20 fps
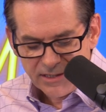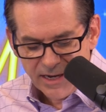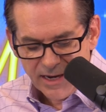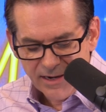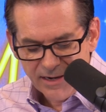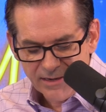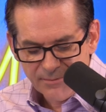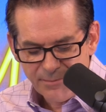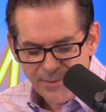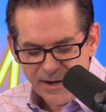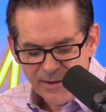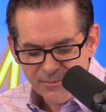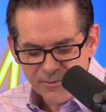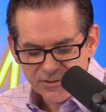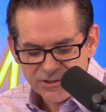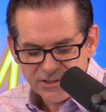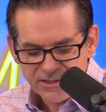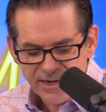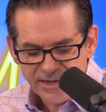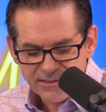And the
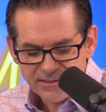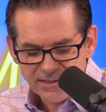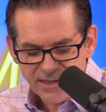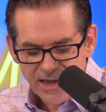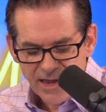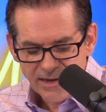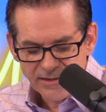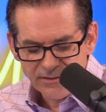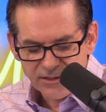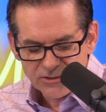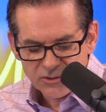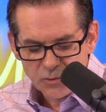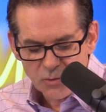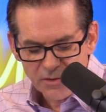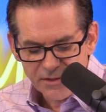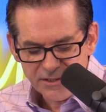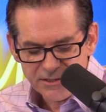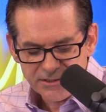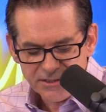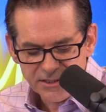paper states that the
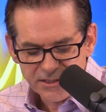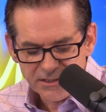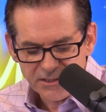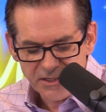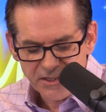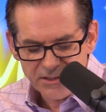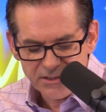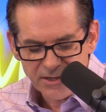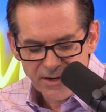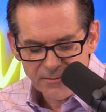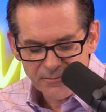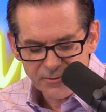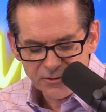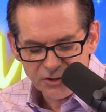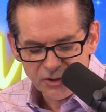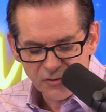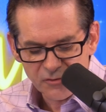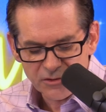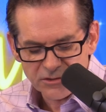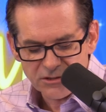2016
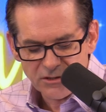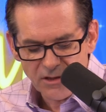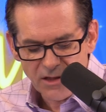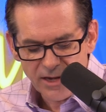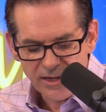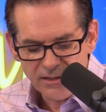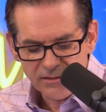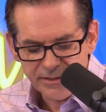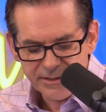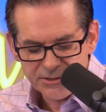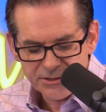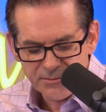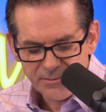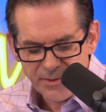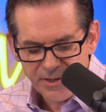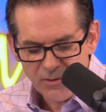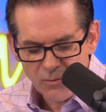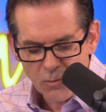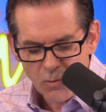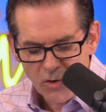temperature is likely to
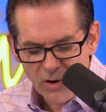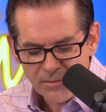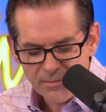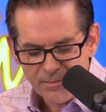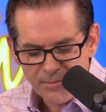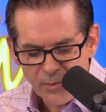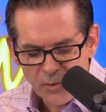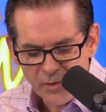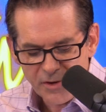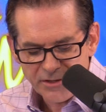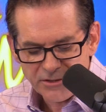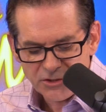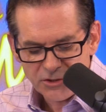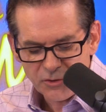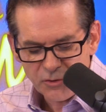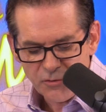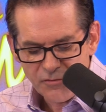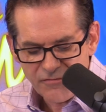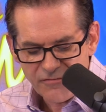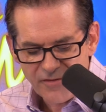be
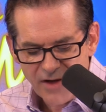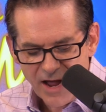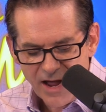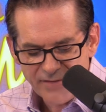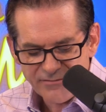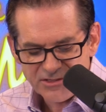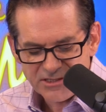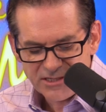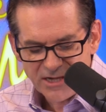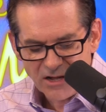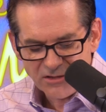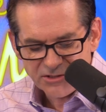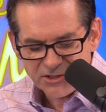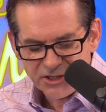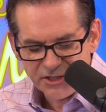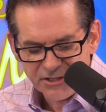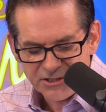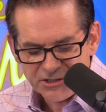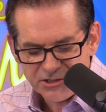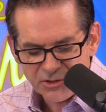1.25
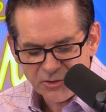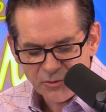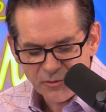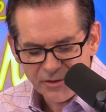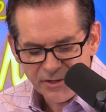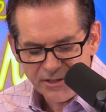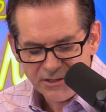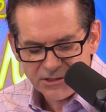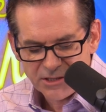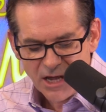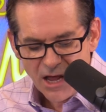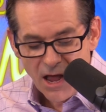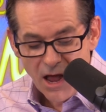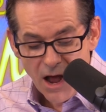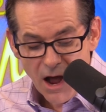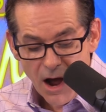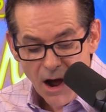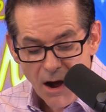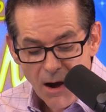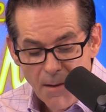Celsius degrees
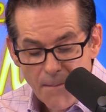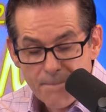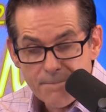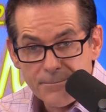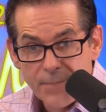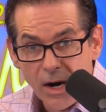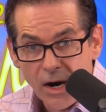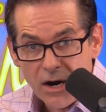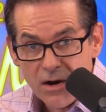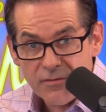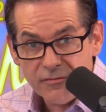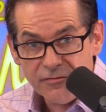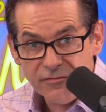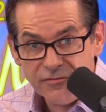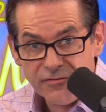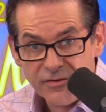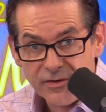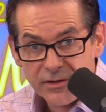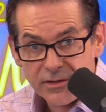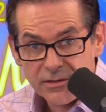
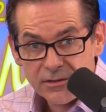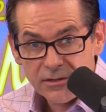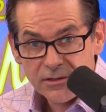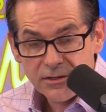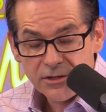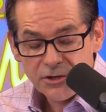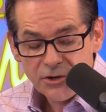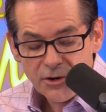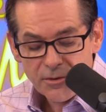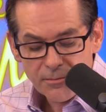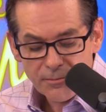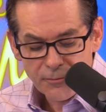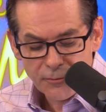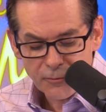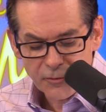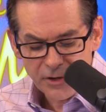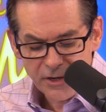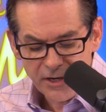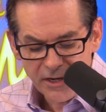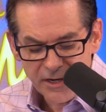above
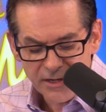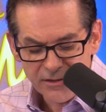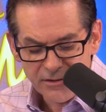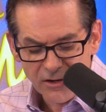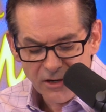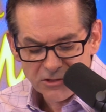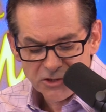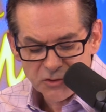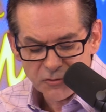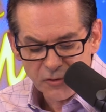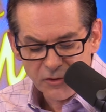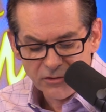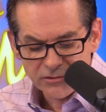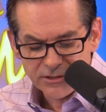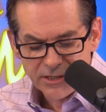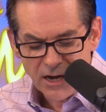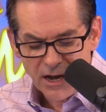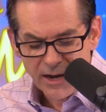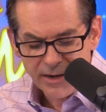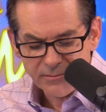pre-industrial
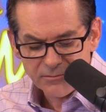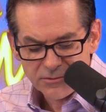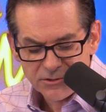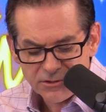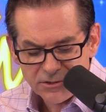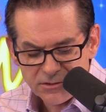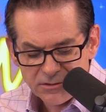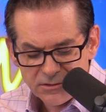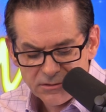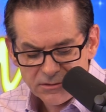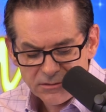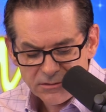times,